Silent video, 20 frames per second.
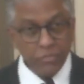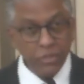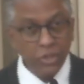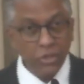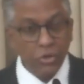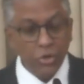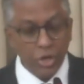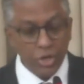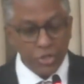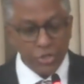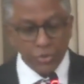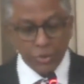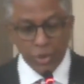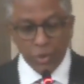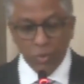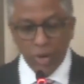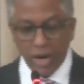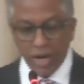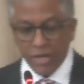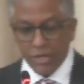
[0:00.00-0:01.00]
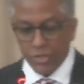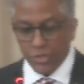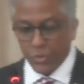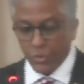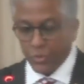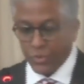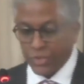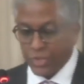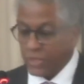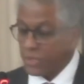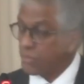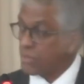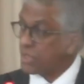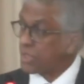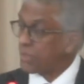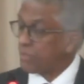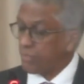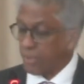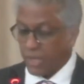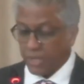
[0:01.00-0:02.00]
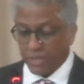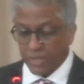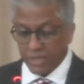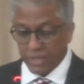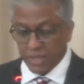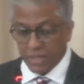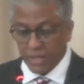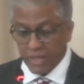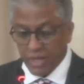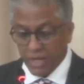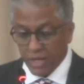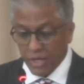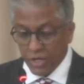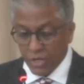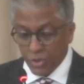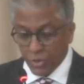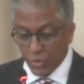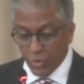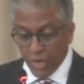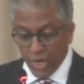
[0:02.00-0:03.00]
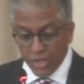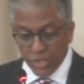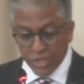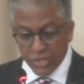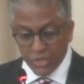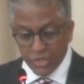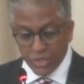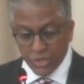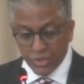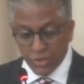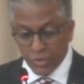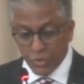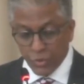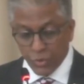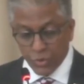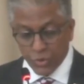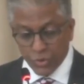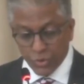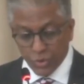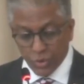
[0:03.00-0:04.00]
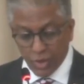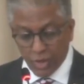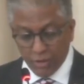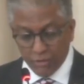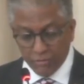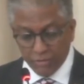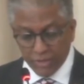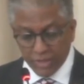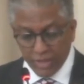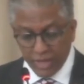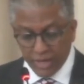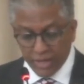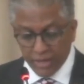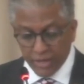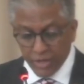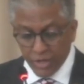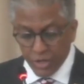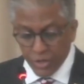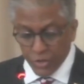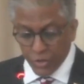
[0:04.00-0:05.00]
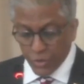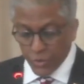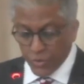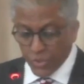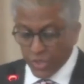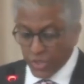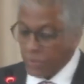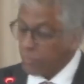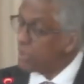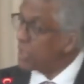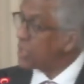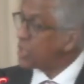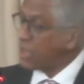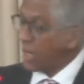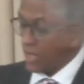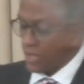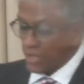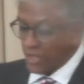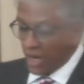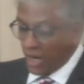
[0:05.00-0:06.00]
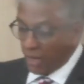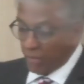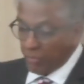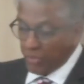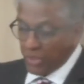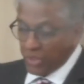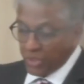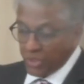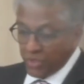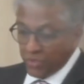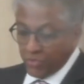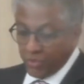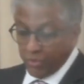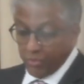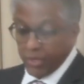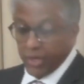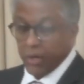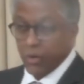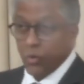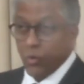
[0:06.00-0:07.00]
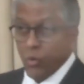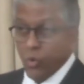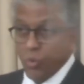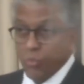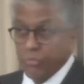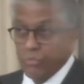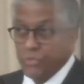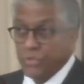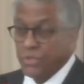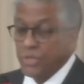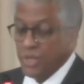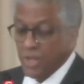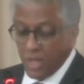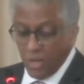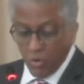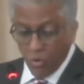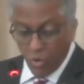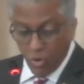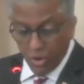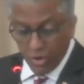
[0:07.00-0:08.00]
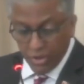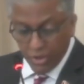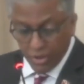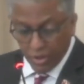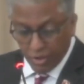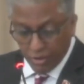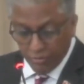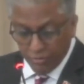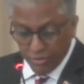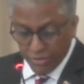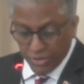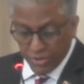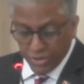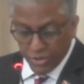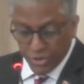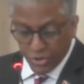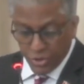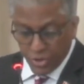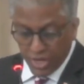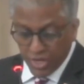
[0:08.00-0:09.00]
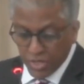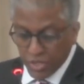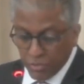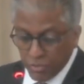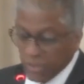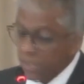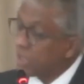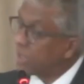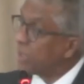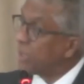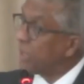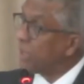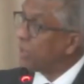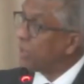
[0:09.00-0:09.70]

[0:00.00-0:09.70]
CROSS requires users, Mr. President, to register to do so. After that, users may transact business from their homes or their offices, transmitting their